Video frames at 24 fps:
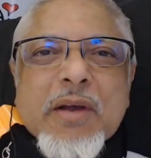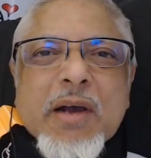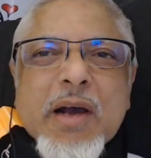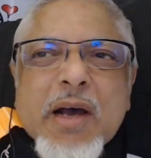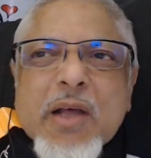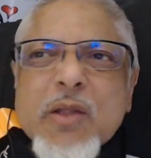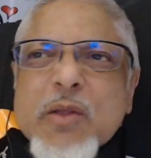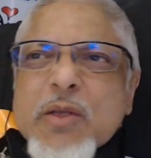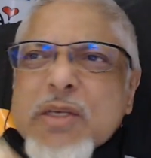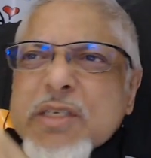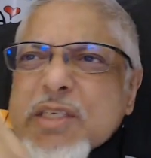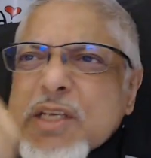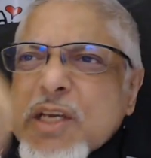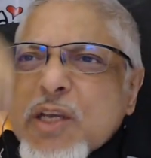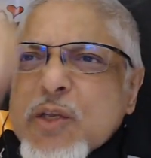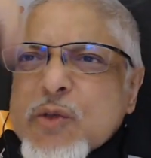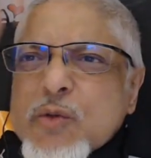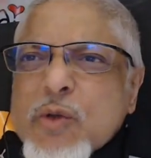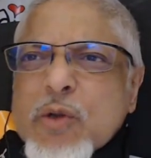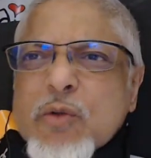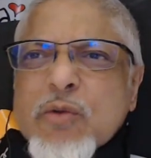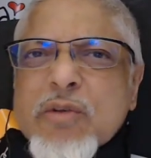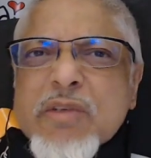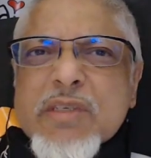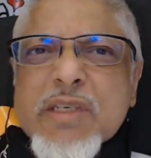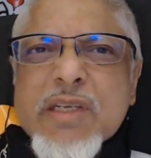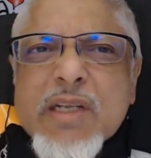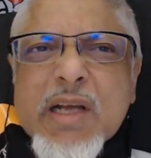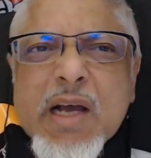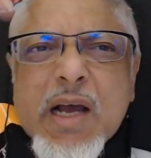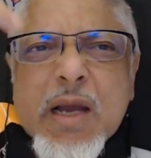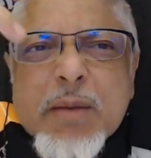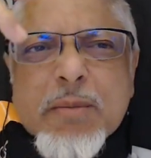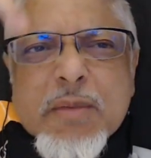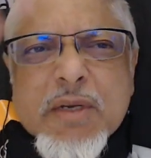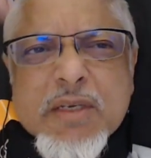Otherwise, each one could have said,
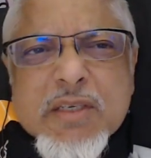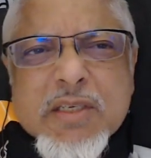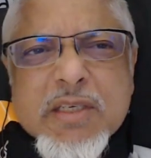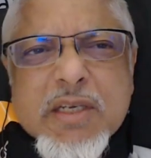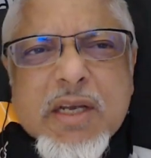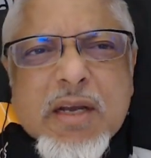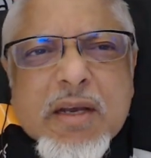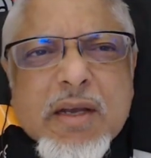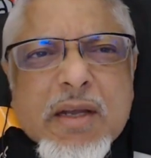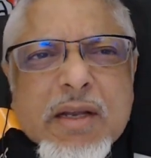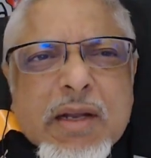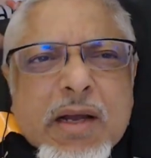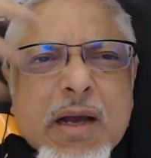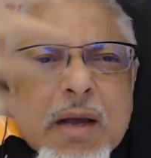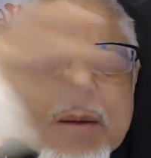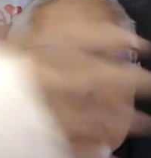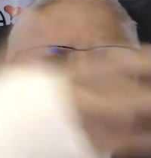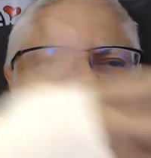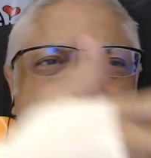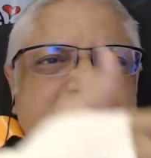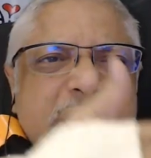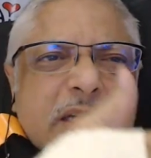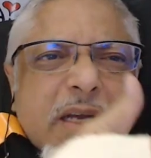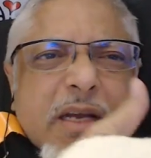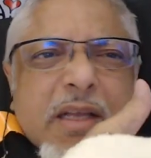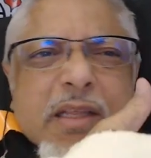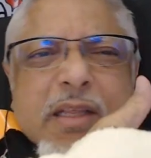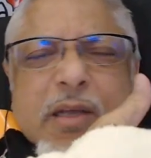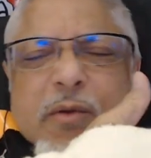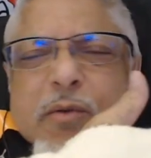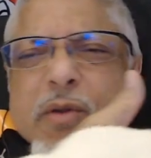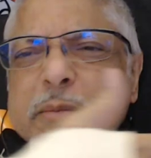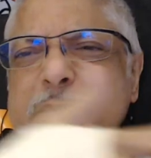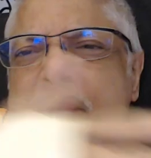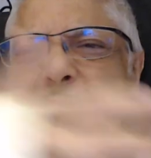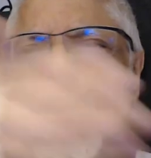I'm a sheikh and I'm a sheikh. There
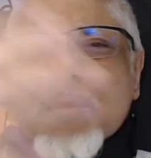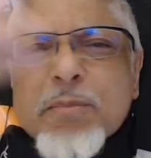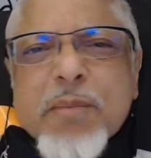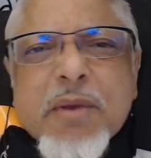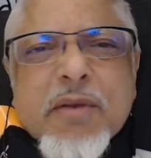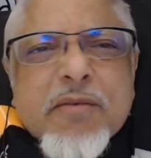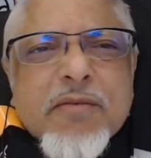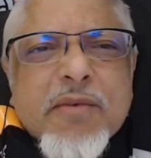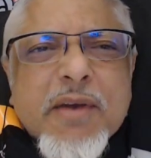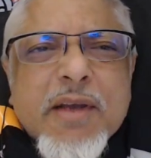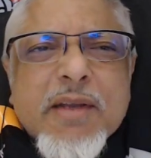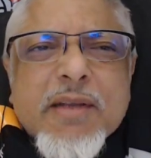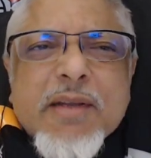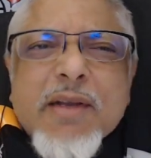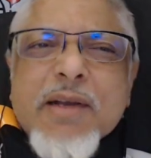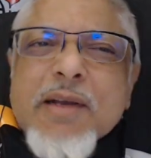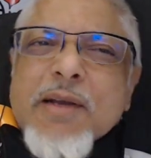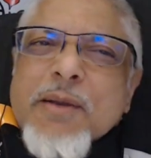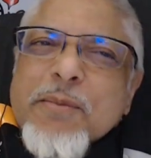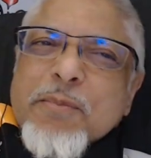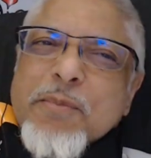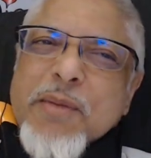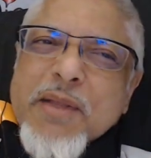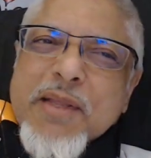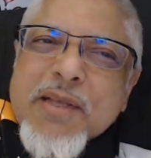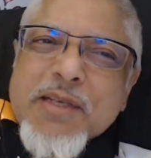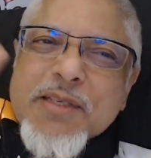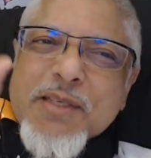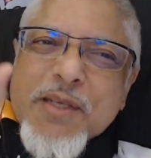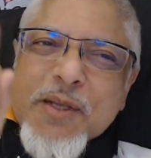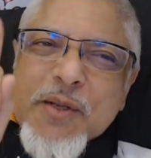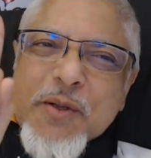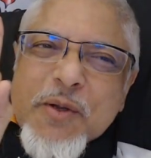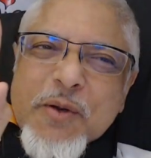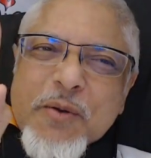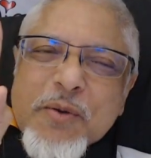would have been a big fight. But they
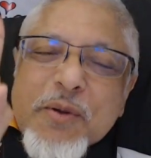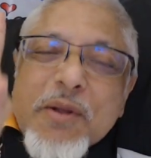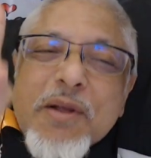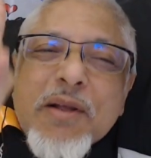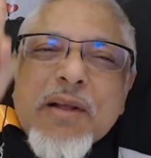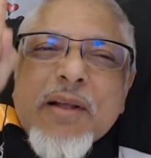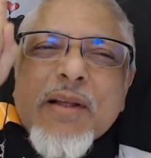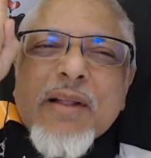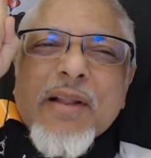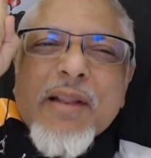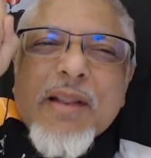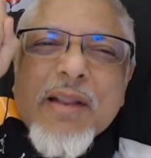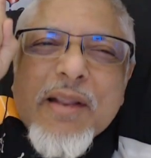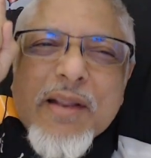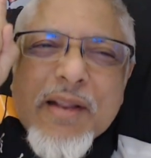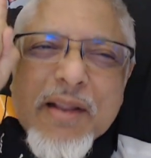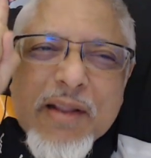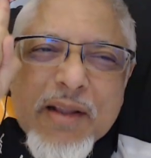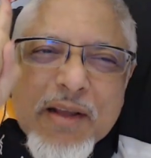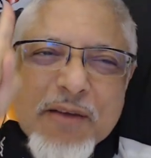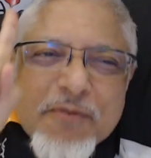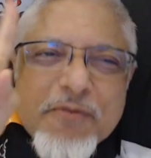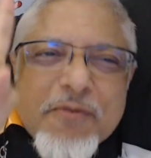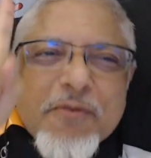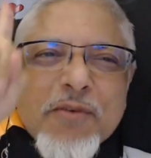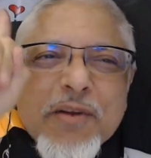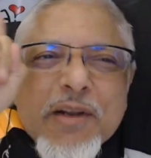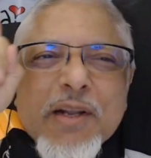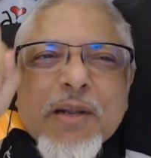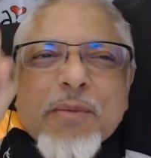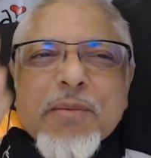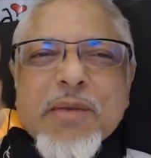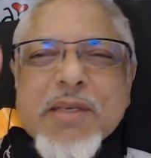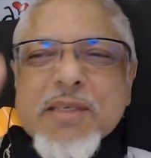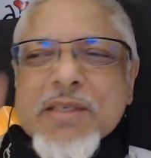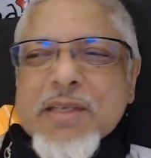say, no, love for
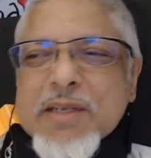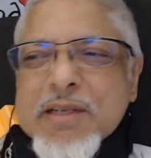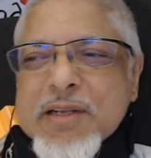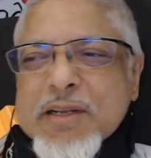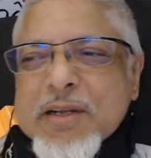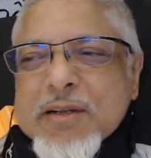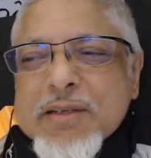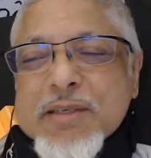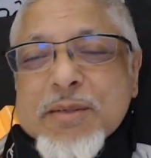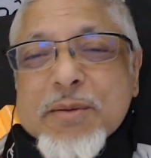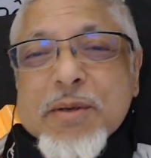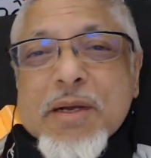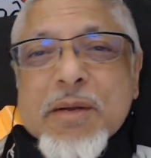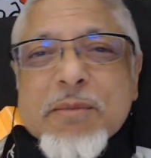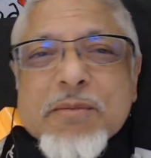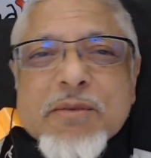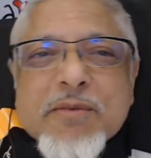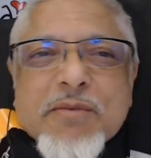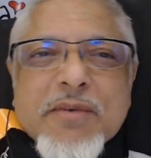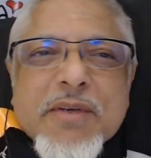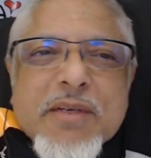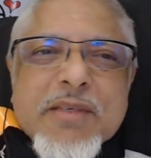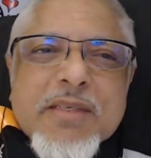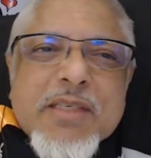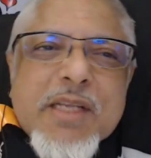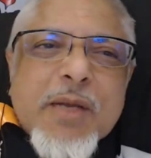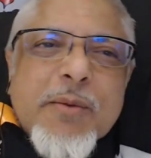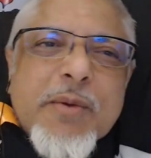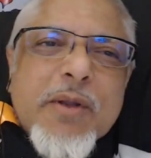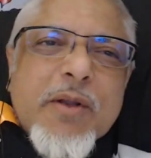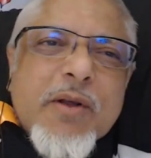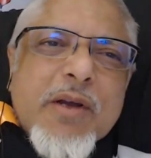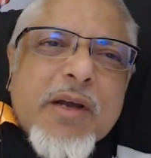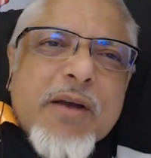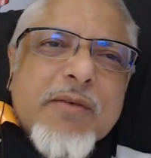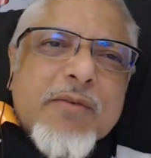Nabi Sallallahu Alaihi Wasallam comes first. Stay
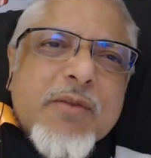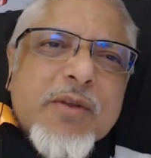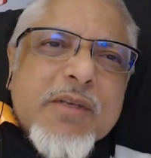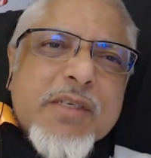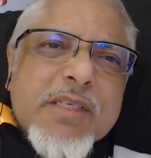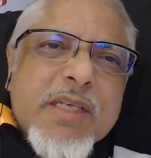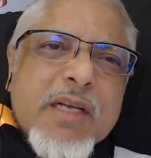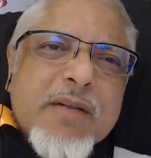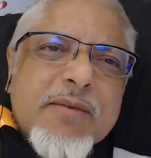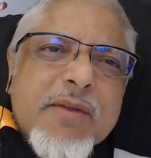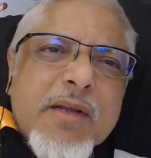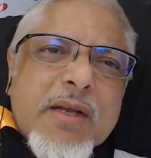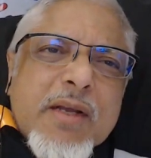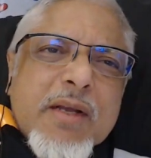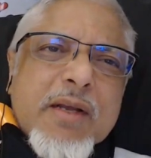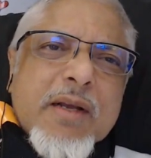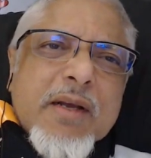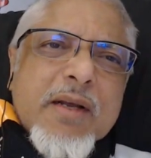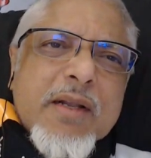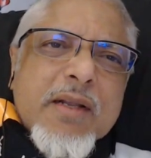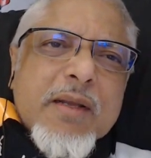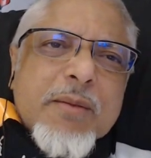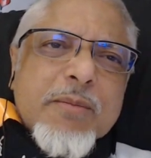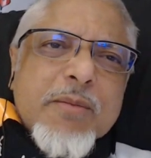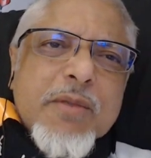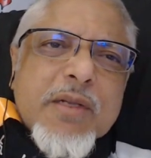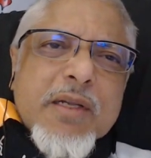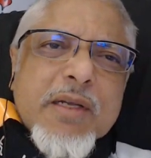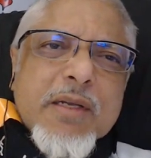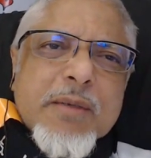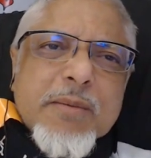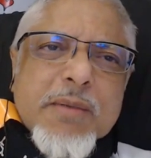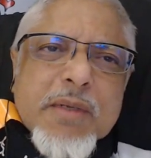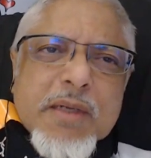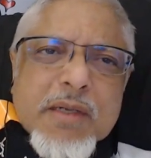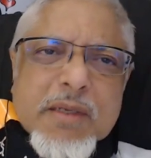well, look after yourself.
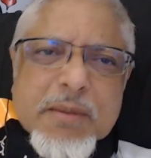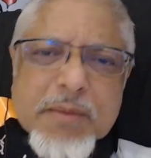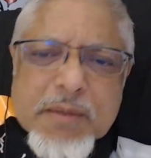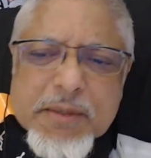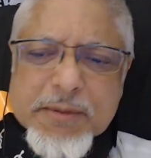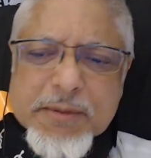Alhamdulillah.